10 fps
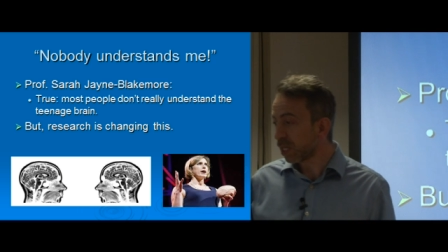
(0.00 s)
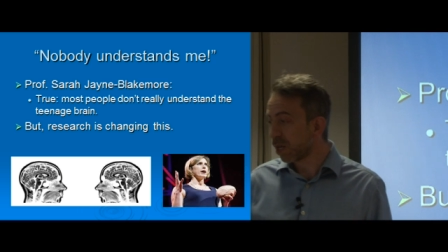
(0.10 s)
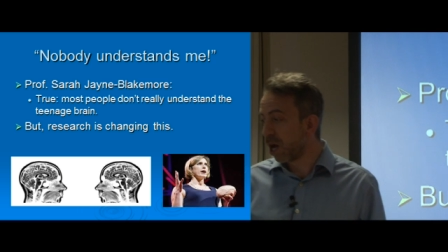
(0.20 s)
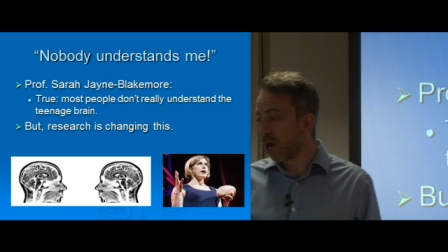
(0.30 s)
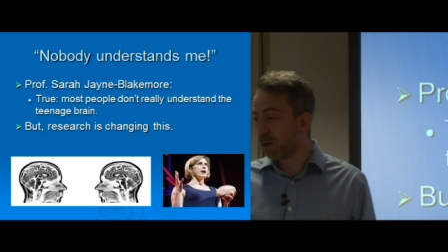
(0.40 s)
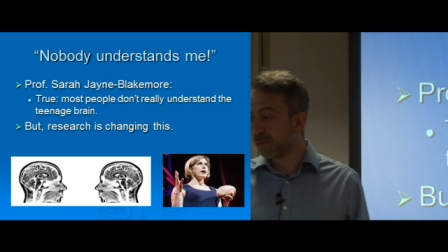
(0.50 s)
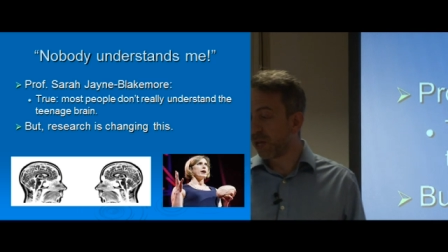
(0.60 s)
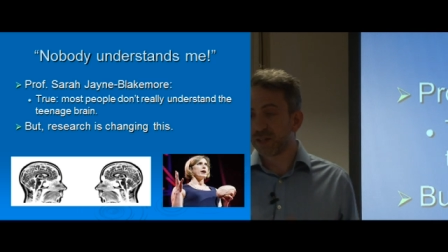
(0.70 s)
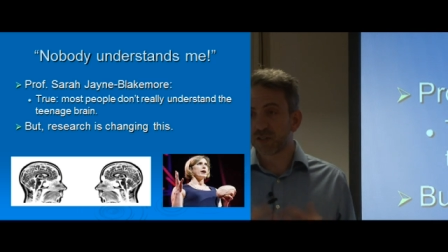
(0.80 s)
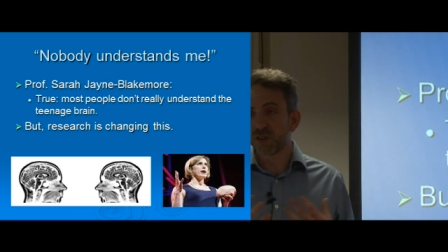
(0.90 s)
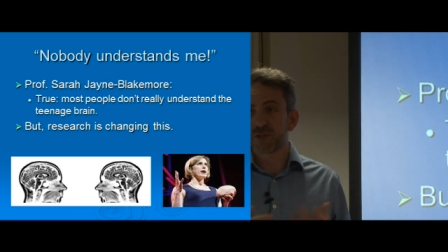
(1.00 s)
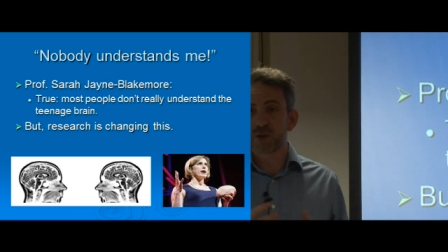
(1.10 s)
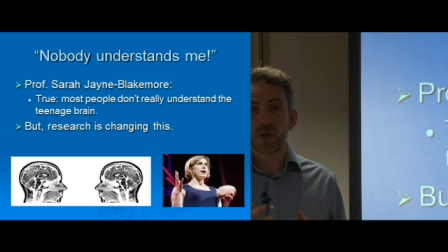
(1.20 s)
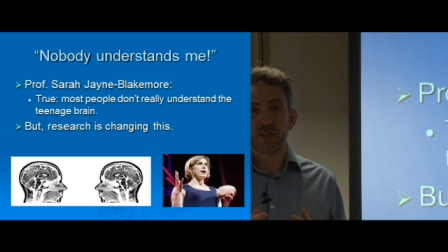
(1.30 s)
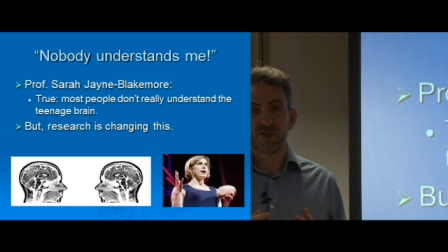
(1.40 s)
And it's often
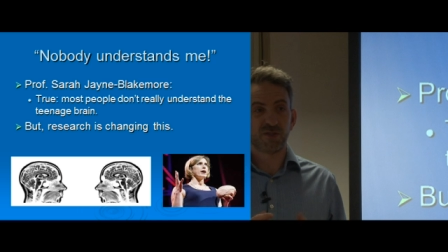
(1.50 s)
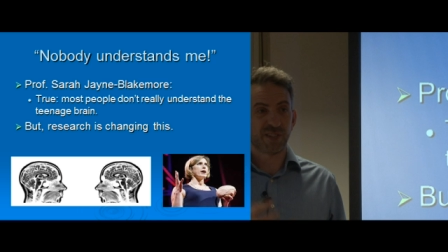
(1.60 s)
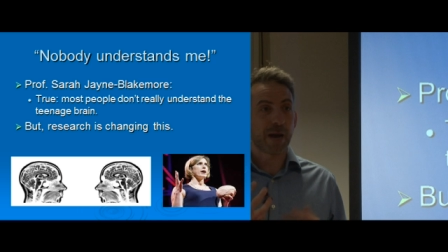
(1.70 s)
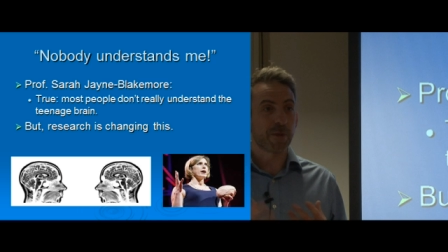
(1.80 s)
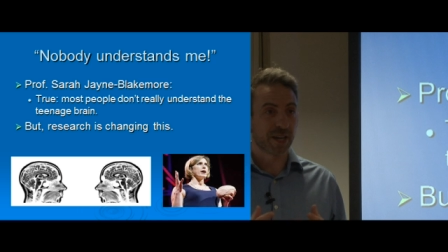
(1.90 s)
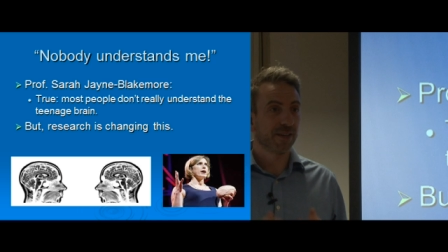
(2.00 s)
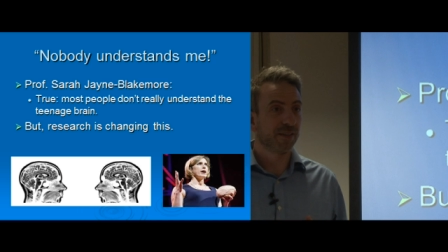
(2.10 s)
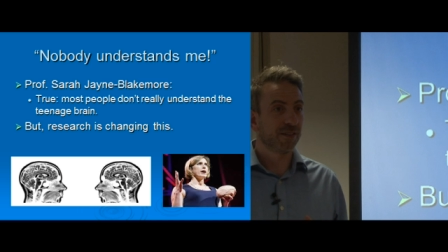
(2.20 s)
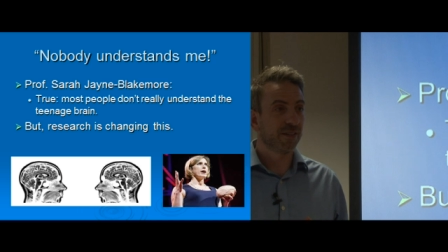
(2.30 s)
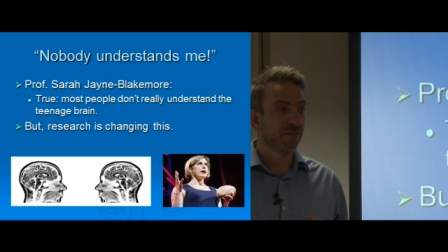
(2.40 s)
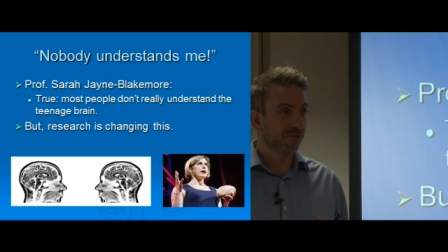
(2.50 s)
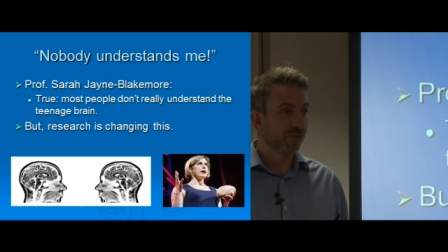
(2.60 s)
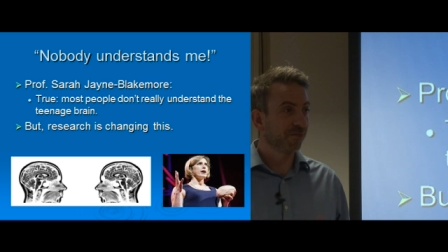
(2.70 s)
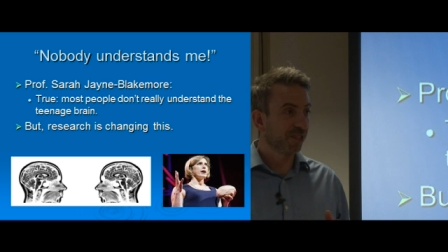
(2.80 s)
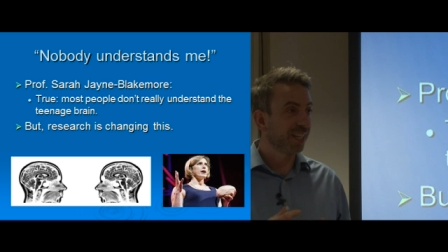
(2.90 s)
quite sort of damning
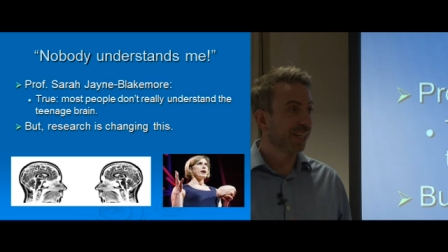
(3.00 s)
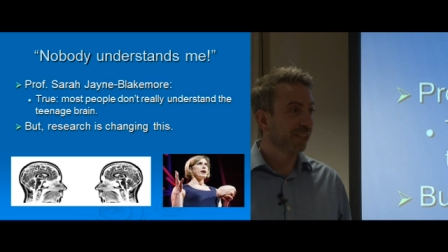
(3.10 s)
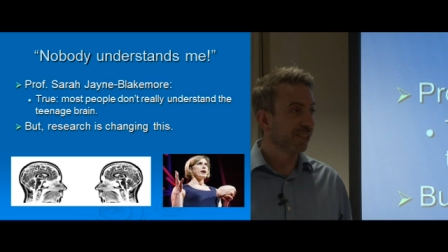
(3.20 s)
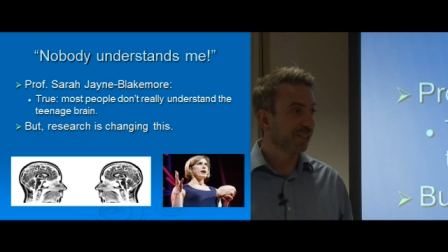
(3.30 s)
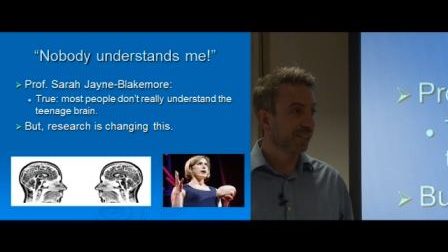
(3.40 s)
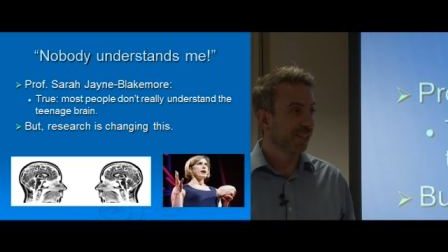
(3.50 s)
of teenagers.